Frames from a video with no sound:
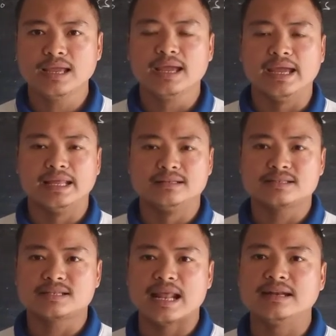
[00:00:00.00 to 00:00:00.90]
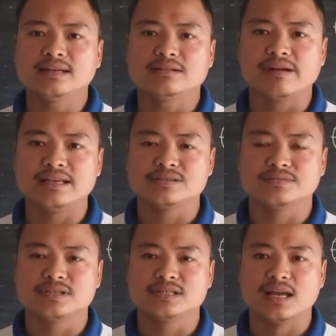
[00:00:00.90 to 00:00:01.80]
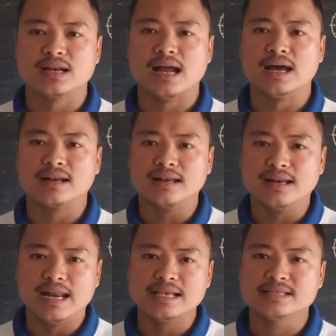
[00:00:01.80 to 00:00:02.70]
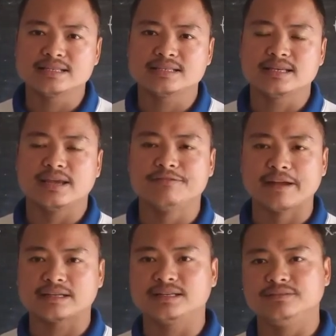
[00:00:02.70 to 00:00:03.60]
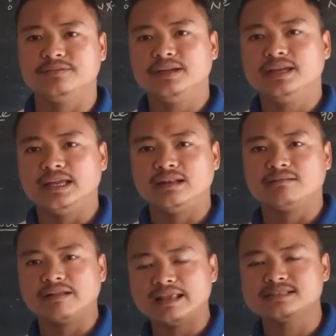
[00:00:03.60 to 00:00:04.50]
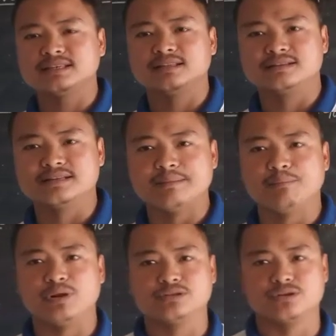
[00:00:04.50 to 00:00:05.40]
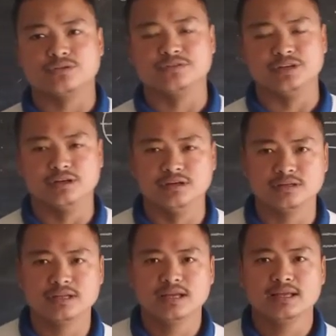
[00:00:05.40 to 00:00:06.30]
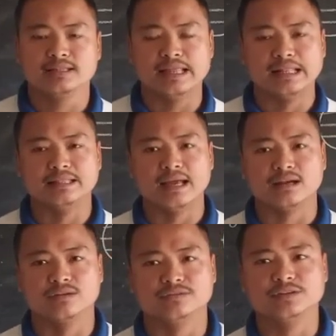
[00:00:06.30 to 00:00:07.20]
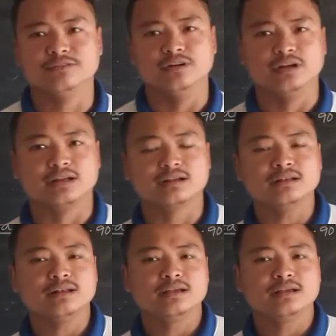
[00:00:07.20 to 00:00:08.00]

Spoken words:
And slanted rays of the sun are less effective in raising the temperature of the earth than that of the vertical